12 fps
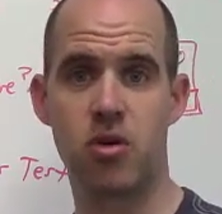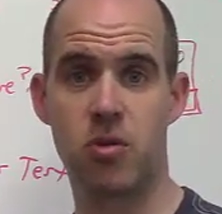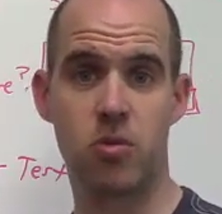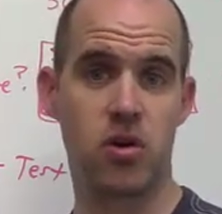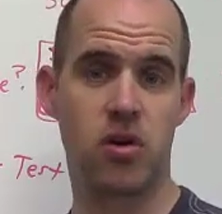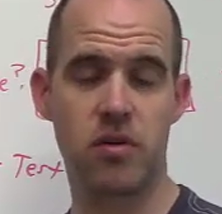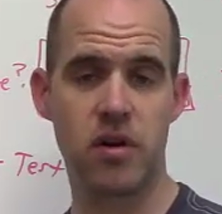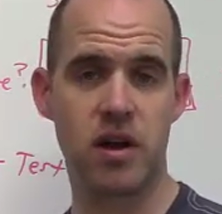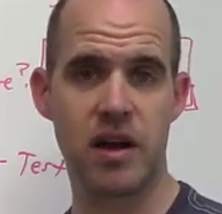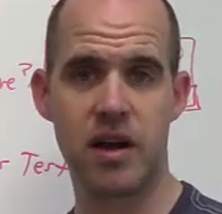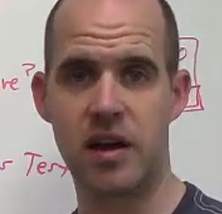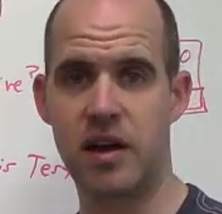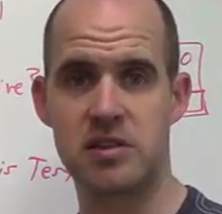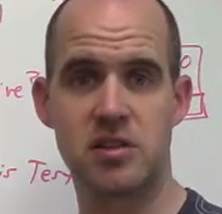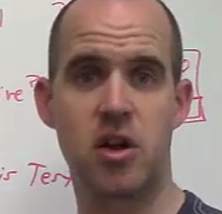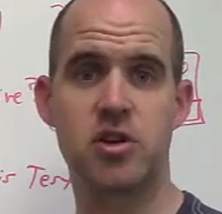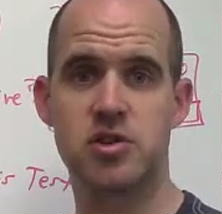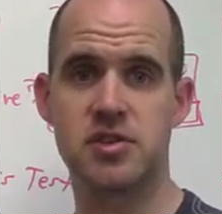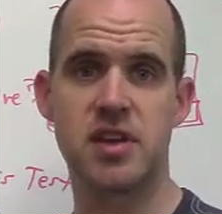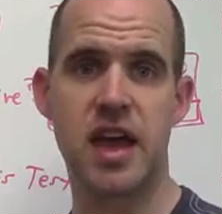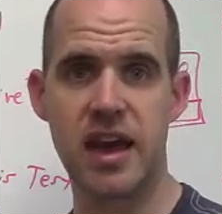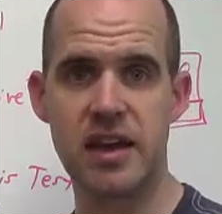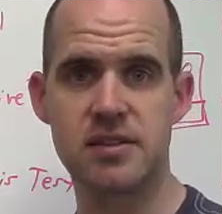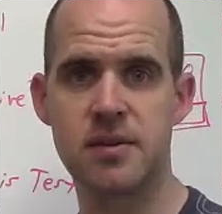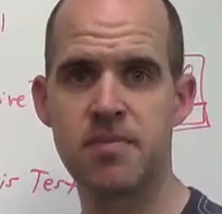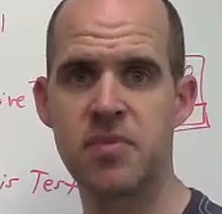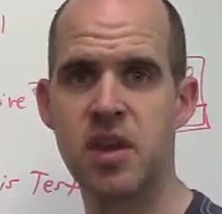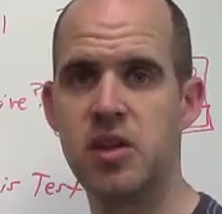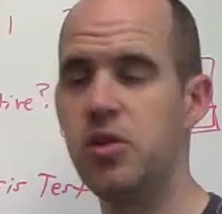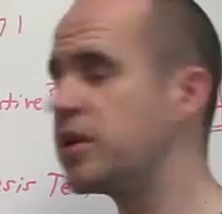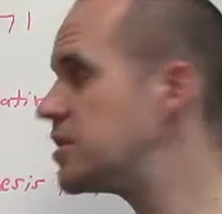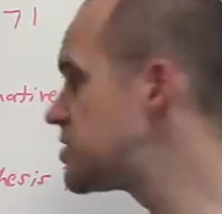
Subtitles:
or we're as large as 8? You can